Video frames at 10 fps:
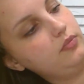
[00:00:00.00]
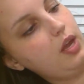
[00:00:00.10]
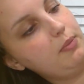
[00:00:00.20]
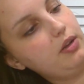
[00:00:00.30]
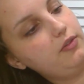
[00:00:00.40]

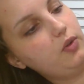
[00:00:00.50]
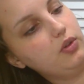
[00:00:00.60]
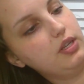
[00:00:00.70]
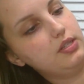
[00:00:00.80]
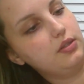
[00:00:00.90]
I'm gonna
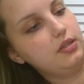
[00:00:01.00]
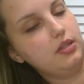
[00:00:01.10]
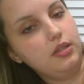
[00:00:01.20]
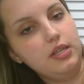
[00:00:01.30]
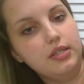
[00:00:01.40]
fold this so it's a
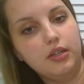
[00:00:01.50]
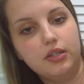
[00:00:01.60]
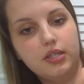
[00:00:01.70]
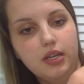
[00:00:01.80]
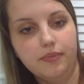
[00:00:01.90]
little easier to
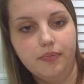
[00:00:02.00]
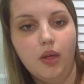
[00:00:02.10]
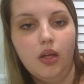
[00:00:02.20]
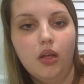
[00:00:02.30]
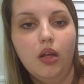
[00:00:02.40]
see.
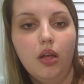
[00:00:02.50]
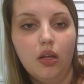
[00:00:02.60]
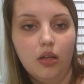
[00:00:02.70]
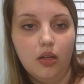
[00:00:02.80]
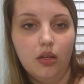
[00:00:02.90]

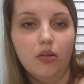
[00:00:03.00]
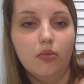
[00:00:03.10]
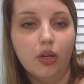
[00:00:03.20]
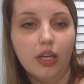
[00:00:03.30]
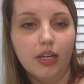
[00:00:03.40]

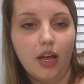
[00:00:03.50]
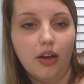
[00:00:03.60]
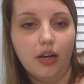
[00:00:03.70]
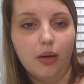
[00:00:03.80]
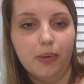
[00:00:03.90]
Looking down
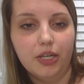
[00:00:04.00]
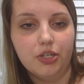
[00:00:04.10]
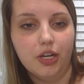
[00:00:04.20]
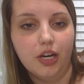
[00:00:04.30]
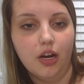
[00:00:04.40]
at our
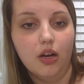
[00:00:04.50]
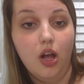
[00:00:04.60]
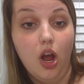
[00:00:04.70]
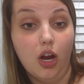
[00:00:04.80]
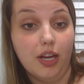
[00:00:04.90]
picture here,
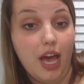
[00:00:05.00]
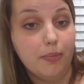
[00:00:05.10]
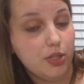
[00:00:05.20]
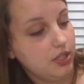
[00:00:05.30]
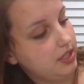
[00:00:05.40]
our
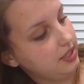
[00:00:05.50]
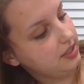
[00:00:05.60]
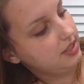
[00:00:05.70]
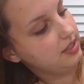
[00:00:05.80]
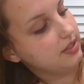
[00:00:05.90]
caption says
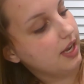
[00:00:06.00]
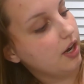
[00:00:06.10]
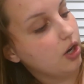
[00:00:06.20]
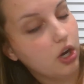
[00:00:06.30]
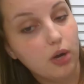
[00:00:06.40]
this is
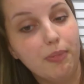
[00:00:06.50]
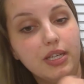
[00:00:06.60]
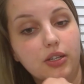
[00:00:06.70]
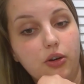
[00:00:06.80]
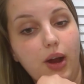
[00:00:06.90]
a
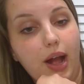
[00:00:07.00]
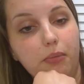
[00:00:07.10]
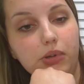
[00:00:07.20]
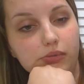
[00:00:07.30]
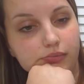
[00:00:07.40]
hermit crab.